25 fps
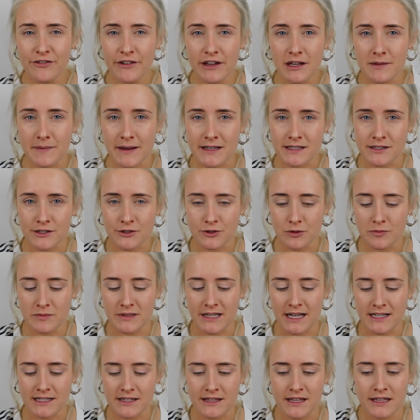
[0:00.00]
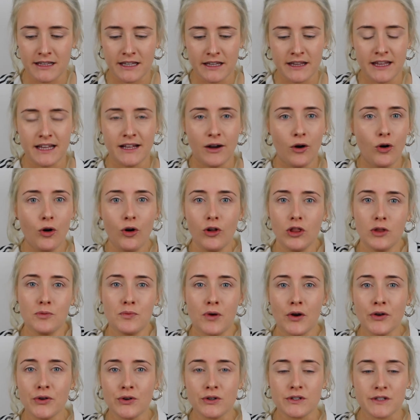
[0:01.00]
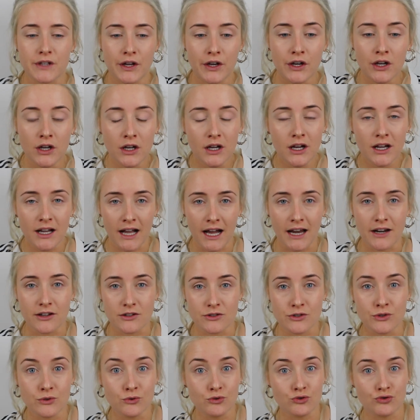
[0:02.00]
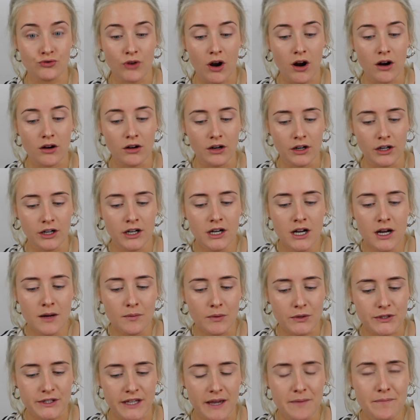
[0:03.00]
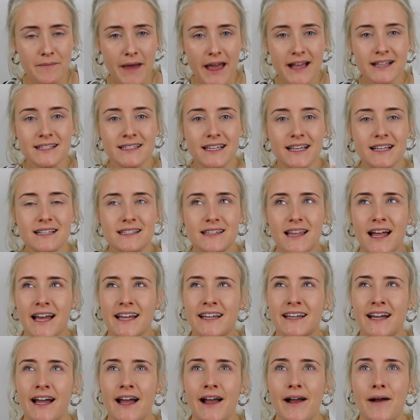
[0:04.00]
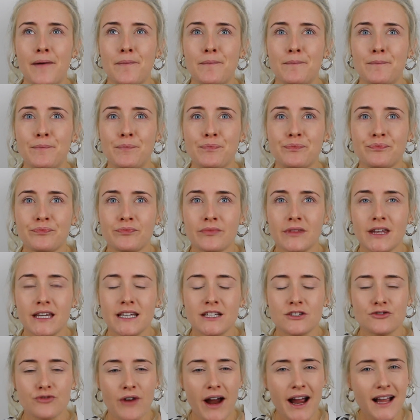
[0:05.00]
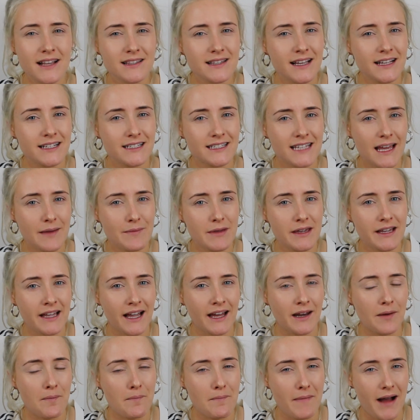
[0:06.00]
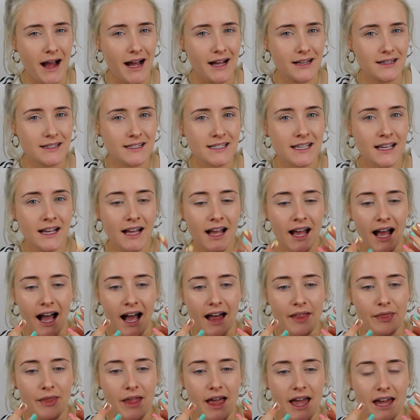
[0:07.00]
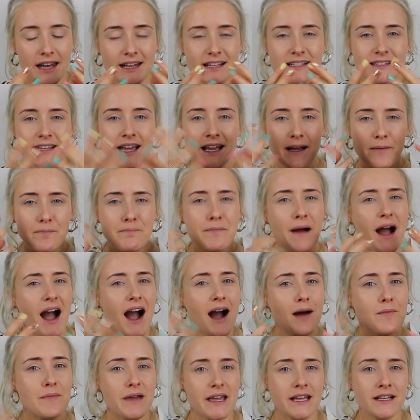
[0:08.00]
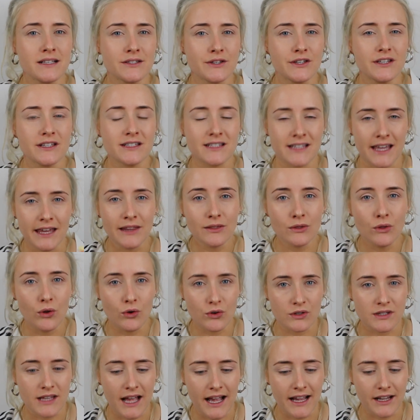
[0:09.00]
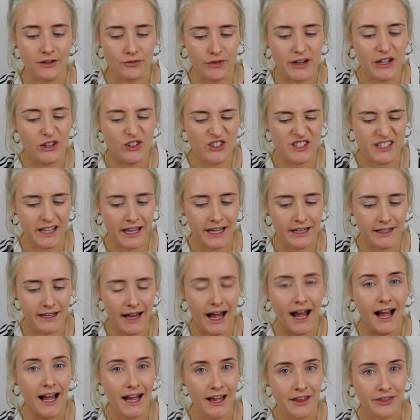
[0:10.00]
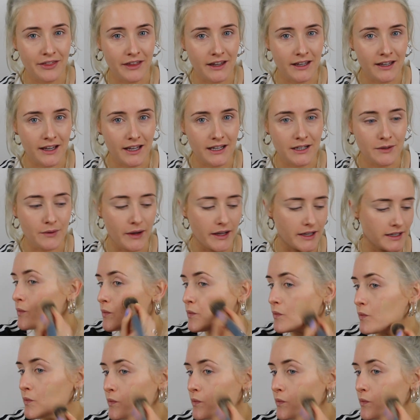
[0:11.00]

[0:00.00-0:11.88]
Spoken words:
of Illamasqua sometimes. I think they think all the products are kind of too strong, but Skin Base is like, it dries like demi kind of matte, and then it's like balmy, so your skin looks like real skin, I think anyway.